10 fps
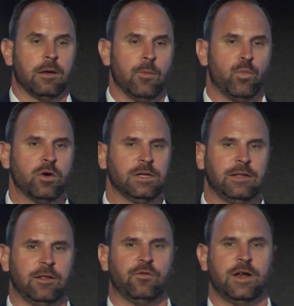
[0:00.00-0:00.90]
Importantly,
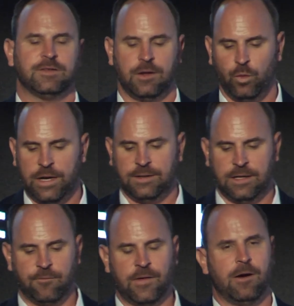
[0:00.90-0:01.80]
the threats that we
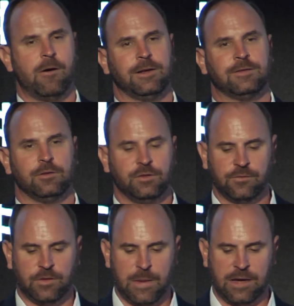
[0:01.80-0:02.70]
identify aren't
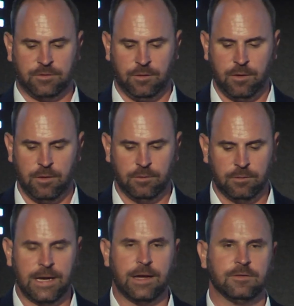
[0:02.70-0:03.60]
exclusive to MasterCard.
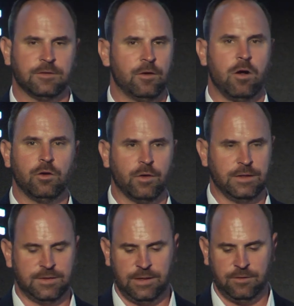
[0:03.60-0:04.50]
They concern all
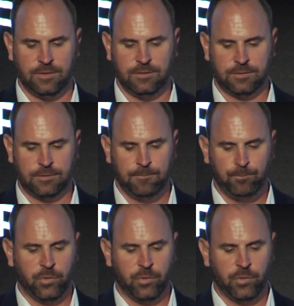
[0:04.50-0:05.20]
organizations.